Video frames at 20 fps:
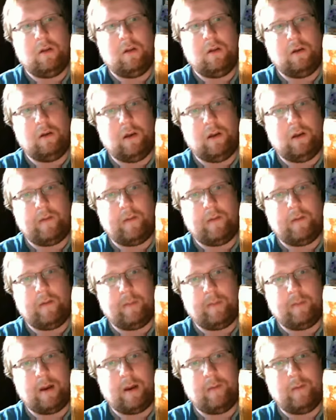look of the
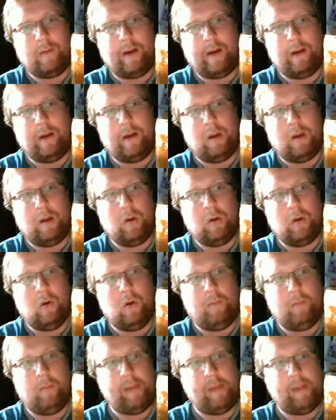beer. By
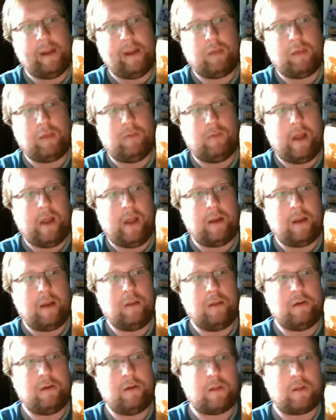no means will I
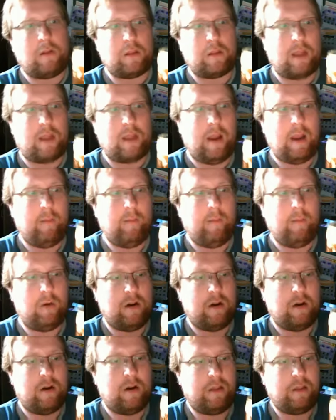consider this
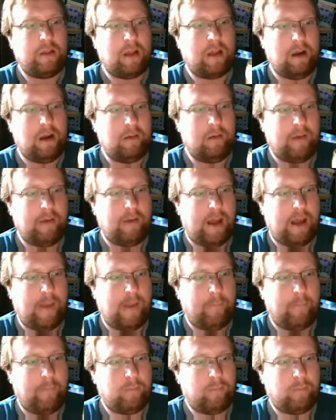amber. It's kind of a